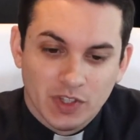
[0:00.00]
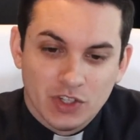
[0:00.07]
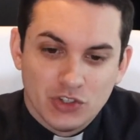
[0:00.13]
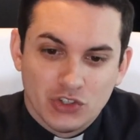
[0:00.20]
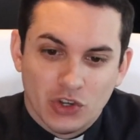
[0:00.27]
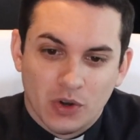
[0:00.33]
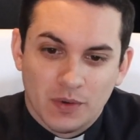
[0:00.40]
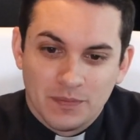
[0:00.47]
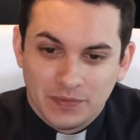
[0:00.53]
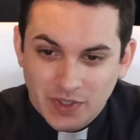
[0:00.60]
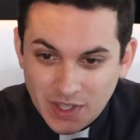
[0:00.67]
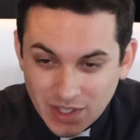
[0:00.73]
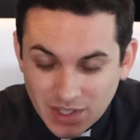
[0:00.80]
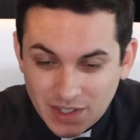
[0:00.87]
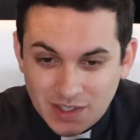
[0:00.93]
So
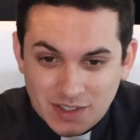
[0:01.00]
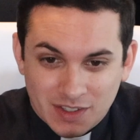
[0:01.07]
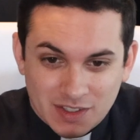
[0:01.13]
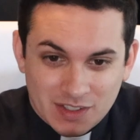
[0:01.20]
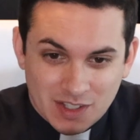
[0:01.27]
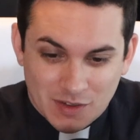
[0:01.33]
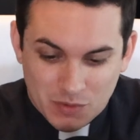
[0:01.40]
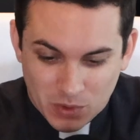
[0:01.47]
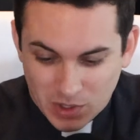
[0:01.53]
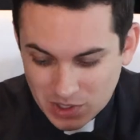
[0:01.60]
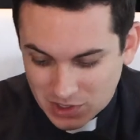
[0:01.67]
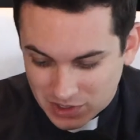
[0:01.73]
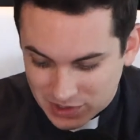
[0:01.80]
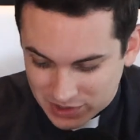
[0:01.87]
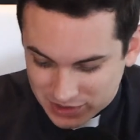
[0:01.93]
if we're going
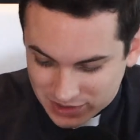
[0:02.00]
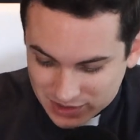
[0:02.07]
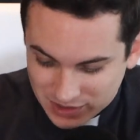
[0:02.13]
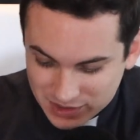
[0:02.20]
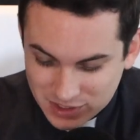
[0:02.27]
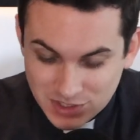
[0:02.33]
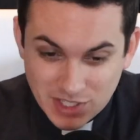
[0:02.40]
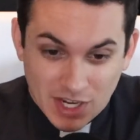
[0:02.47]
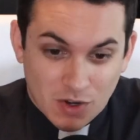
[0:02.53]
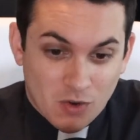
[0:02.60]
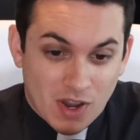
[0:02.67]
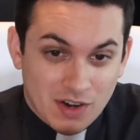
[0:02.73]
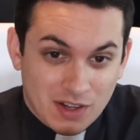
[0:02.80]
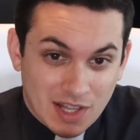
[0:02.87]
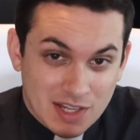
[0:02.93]
to
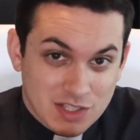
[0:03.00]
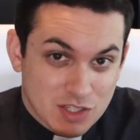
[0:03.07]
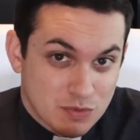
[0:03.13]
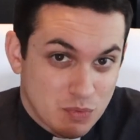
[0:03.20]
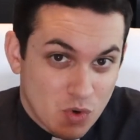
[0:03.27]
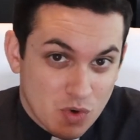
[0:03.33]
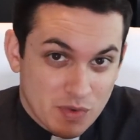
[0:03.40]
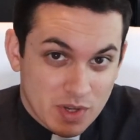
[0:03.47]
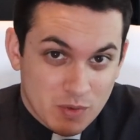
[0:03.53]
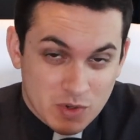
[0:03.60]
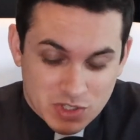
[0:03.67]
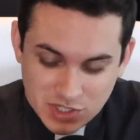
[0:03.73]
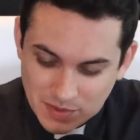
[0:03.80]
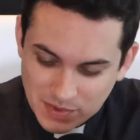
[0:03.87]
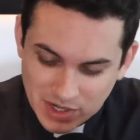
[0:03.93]
psychoanalyze this movie,
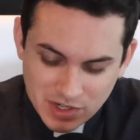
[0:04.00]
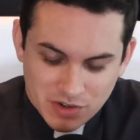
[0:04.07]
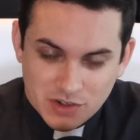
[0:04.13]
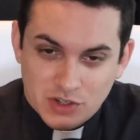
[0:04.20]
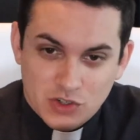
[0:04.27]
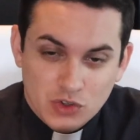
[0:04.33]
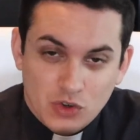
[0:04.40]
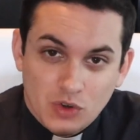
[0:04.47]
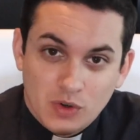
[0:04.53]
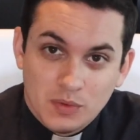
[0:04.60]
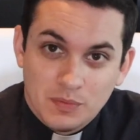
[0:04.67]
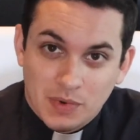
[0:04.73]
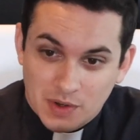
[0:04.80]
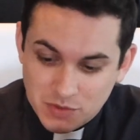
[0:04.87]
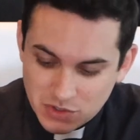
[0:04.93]
which I'm not here to
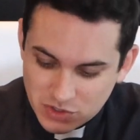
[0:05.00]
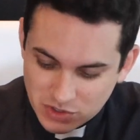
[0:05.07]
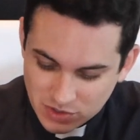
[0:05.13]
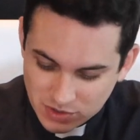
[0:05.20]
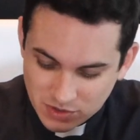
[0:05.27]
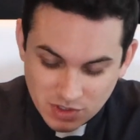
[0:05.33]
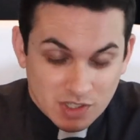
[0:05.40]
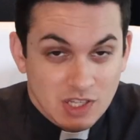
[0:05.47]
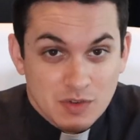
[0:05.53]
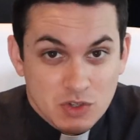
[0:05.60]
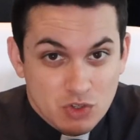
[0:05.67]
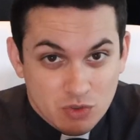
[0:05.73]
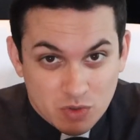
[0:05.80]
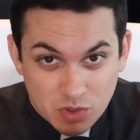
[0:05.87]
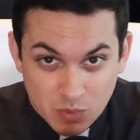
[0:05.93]
do, I'm just giving
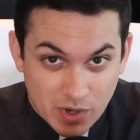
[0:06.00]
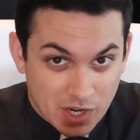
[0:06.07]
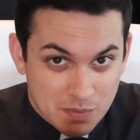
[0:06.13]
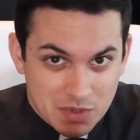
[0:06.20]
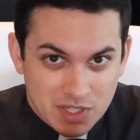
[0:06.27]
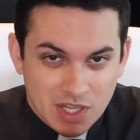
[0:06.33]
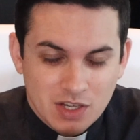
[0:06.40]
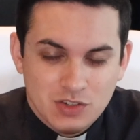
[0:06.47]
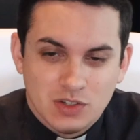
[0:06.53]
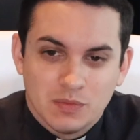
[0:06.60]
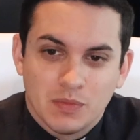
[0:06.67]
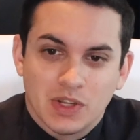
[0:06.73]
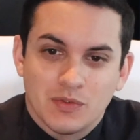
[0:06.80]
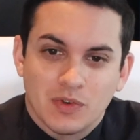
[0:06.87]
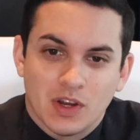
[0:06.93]
you the recommendation,
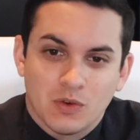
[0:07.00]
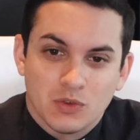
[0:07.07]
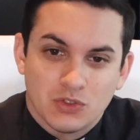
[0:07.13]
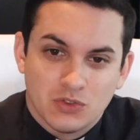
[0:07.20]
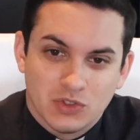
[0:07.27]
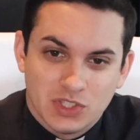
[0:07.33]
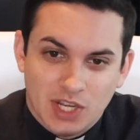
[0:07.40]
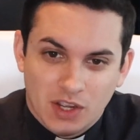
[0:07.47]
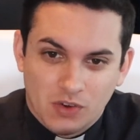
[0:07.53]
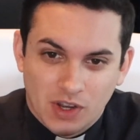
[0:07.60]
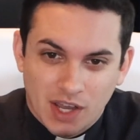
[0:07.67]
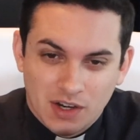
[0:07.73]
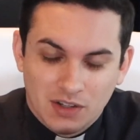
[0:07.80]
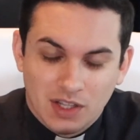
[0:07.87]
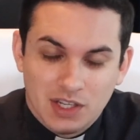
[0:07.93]
but if I was to
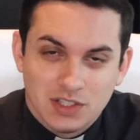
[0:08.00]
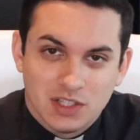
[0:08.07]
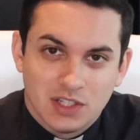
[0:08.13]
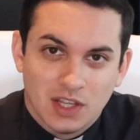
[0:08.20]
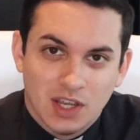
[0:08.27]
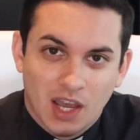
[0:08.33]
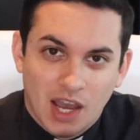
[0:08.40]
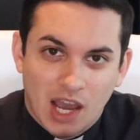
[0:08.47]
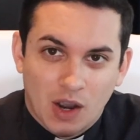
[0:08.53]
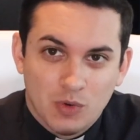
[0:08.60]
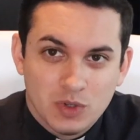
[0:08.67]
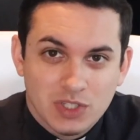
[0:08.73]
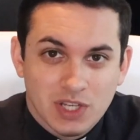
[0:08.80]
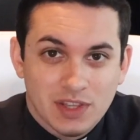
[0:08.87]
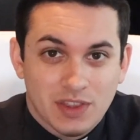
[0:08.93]
psychoanalyze it, I
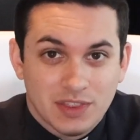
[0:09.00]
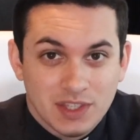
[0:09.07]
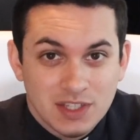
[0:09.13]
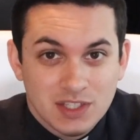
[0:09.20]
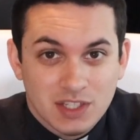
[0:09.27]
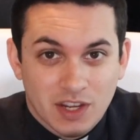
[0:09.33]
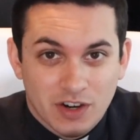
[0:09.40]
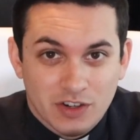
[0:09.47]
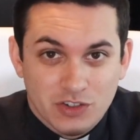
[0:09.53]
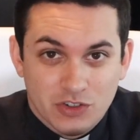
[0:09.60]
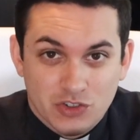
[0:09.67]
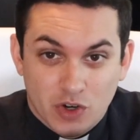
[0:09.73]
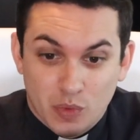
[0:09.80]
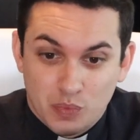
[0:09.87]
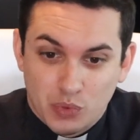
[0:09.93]
would say that these
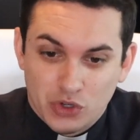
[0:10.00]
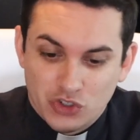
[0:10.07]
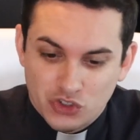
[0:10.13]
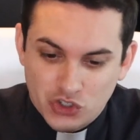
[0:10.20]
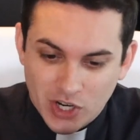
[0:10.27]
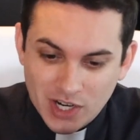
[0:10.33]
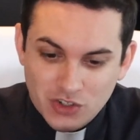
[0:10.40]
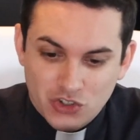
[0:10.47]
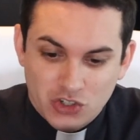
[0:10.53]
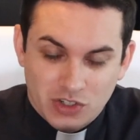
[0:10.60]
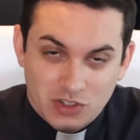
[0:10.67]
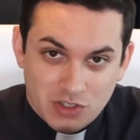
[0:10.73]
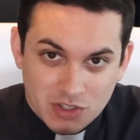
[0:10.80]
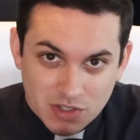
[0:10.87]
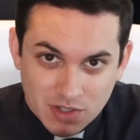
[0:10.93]
characters are
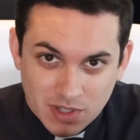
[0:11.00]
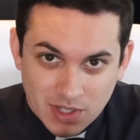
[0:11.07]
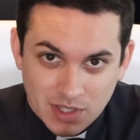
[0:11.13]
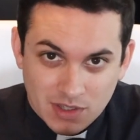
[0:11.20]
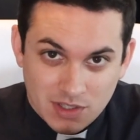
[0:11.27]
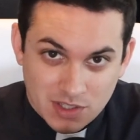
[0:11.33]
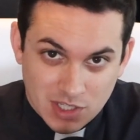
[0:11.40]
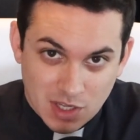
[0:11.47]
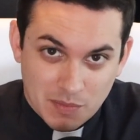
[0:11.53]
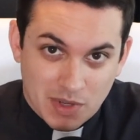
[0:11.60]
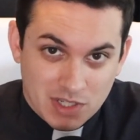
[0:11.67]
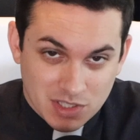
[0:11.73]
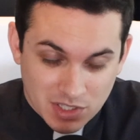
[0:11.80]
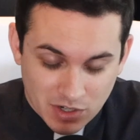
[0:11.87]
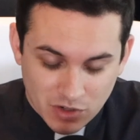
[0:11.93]
projections. The Tin
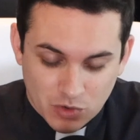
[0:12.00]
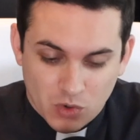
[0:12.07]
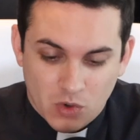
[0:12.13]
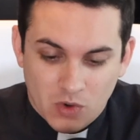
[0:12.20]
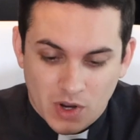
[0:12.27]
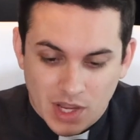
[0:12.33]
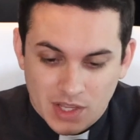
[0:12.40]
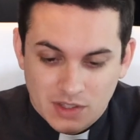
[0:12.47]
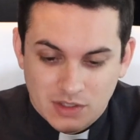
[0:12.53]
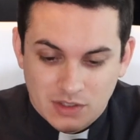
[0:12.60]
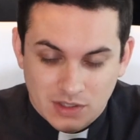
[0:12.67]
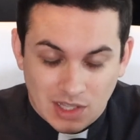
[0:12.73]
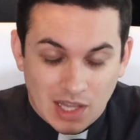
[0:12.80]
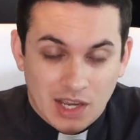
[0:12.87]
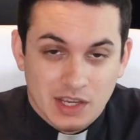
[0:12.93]
Man, Scarecrow, and
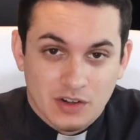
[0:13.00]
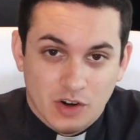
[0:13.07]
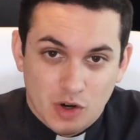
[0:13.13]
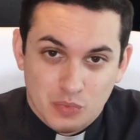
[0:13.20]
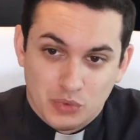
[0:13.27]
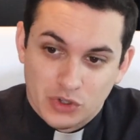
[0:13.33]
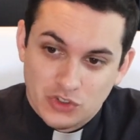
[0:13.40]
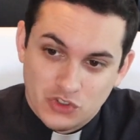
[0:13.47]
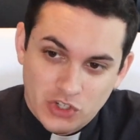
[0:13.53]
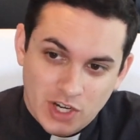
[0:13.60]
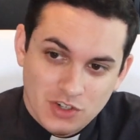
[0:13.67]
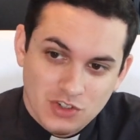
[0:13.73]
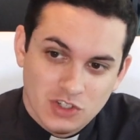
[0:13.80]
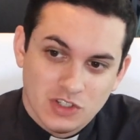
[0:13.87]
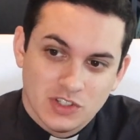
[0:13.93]
the Lion are
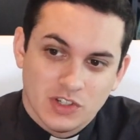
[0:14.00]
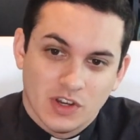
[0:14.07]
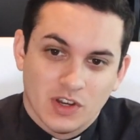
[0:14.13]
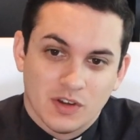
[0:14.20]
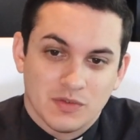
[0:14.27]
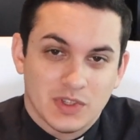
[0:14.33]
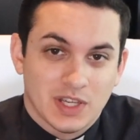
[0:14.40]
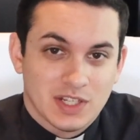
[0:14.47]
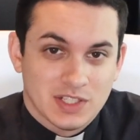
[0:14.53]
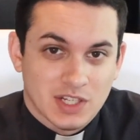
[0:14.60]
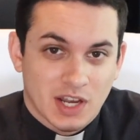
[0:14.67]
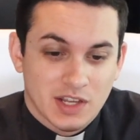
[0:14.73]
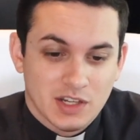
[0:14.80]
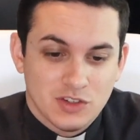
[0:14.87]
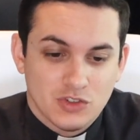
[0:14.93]
projections of the
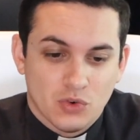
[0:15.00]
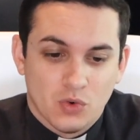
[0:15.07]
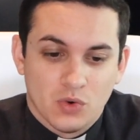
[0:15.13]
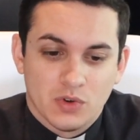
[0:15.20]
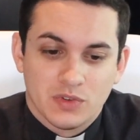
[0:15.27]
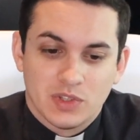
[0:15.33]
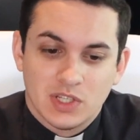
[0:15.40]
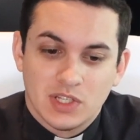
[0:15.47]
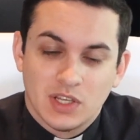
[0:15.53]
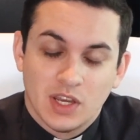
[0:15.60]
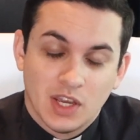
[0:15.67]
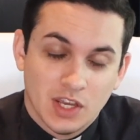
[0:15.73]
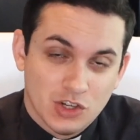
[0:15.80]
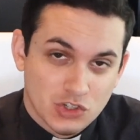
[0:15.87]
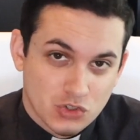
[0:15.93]
anxieties or the
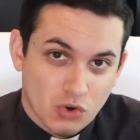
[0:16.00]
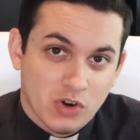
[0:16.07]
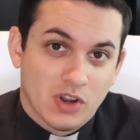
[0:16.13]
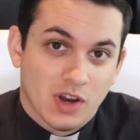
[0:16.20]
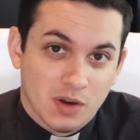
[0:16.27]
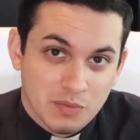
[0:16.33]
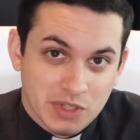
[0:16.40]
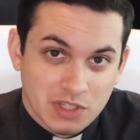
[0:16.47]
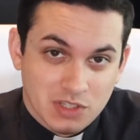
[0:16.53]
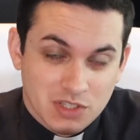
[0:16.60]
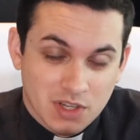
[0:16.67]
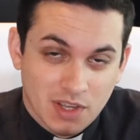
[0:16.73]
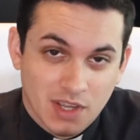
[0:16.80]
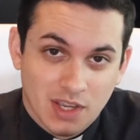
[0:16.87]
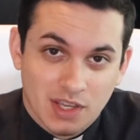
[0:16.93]
shortcomings
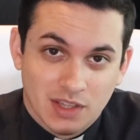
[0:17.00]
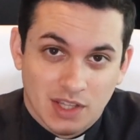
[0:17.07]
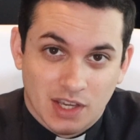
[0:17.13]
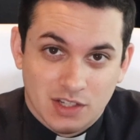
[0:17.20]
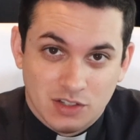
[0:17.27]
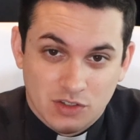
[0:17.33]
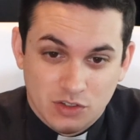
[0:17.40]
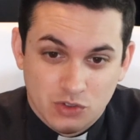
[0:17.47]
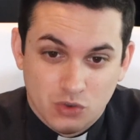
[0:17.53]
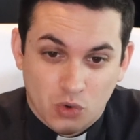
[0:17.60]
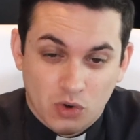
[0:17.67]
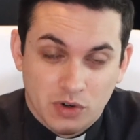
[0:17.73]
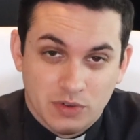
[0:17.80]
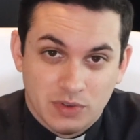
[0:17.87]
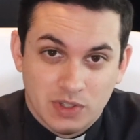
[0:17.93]
that
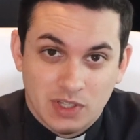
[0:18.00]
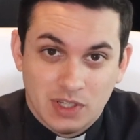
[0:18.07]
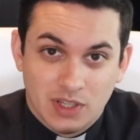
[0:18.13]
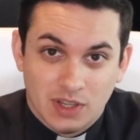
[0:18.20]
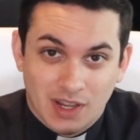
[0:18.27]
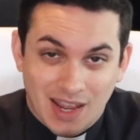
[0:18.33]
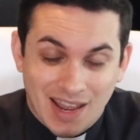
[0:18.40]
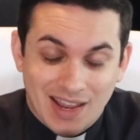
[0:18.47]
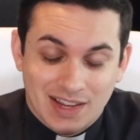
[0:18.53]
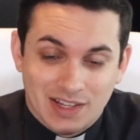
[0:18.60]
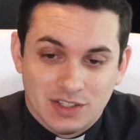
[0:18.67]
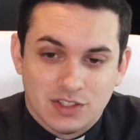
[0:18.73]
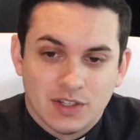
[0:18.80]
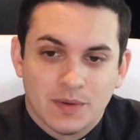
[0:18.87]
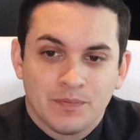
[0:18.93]
Dorothy
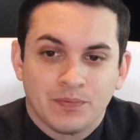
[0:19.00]
has.